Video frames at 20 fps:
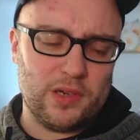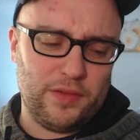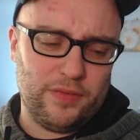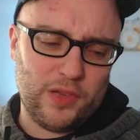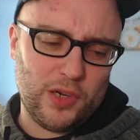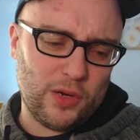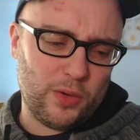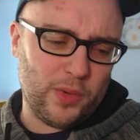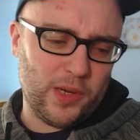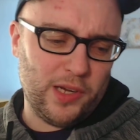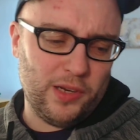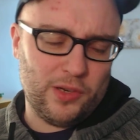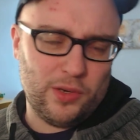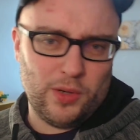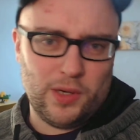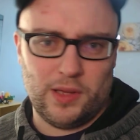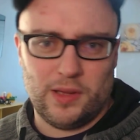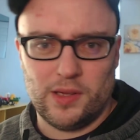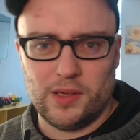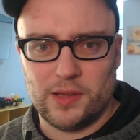If you don't want to do
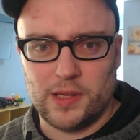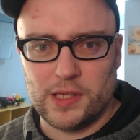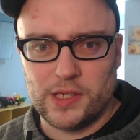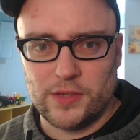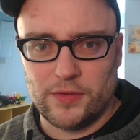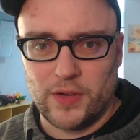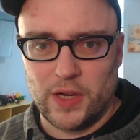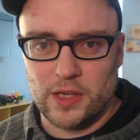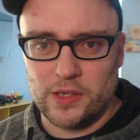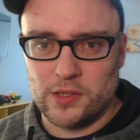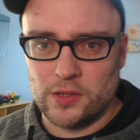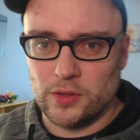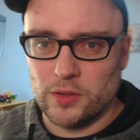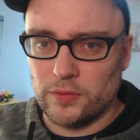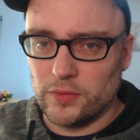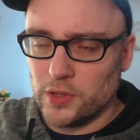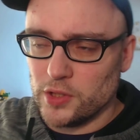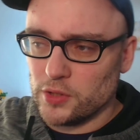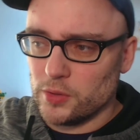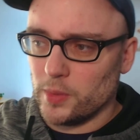anything, that's fine too.
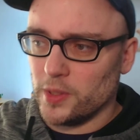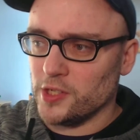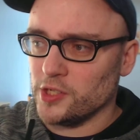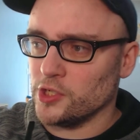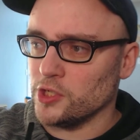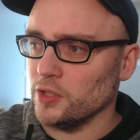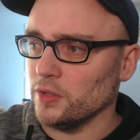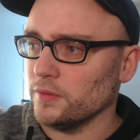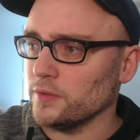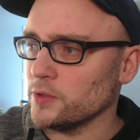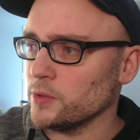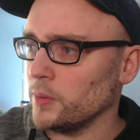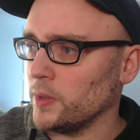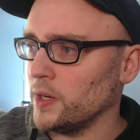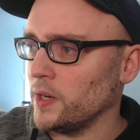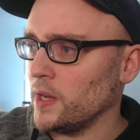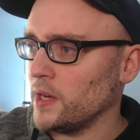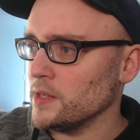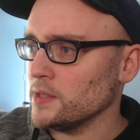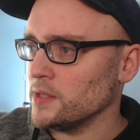If you just want to chill for
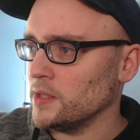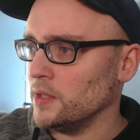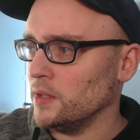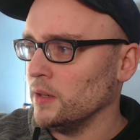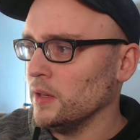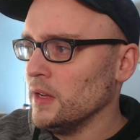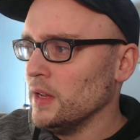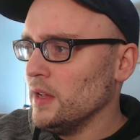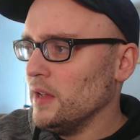2019